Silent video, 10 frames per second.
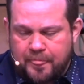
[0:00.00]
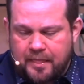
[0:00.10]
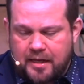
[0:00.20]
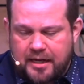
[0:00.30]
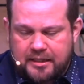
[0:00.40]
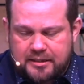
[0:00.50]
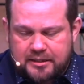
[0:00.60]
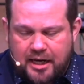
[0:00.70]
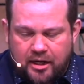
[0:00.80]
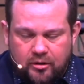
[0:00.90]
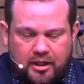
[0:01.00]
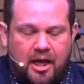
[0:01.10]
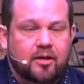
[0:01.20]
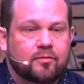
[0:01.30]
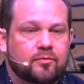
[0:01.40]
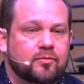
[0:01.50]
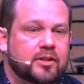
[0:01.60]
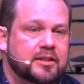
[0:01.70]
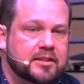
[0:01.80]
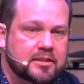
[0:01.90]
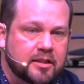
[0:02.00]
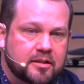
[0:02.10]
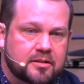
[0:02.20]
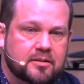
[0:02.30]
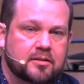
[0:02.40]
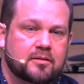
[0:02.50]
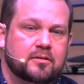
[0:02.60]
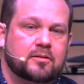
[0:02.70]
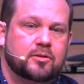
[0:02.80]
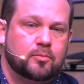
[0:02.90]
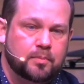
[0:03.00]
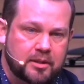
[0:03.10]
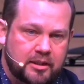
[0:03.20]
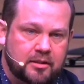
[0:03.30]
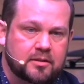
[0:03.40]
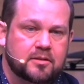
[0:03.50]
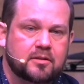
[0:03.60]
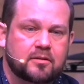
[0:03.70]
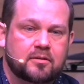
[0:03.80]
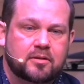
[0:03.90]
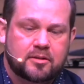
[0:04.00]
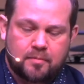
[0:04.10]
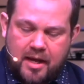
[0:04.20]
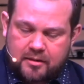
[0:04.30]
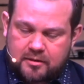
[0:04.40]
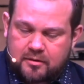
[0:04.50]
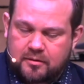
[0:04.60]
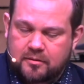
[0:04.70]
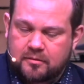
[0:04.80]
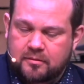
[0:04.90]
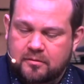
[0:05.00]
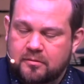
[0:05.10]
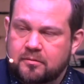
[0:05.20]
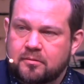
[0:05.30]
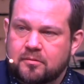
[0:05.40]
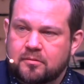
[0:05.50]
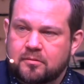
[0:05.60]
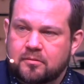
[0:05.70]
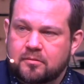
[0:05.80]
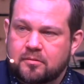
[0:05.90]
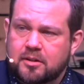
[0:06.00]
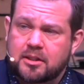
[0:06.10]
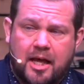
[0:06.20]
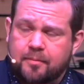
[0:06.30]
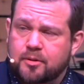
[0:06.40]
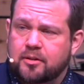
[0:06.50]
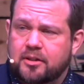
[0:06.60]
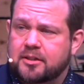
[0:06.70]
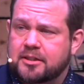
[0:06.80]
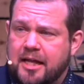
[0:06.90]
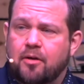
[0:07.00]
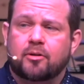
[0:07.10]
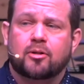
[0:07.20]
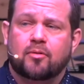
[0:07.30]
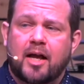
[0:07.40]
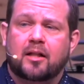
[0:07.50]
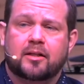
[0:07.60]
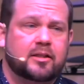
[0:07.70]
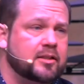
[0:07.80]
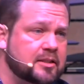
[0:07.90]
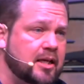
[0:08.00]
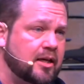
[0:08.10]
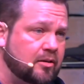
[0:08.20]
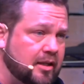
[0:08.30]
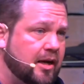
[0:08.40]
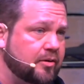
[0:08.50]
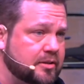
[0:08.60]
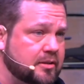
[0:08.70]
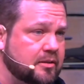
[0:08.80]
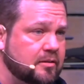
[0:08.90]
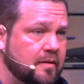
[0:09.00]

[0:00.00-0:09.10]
and his entire life exists to please his master. That's an absolutely astounding reality to say out loud, isn't it?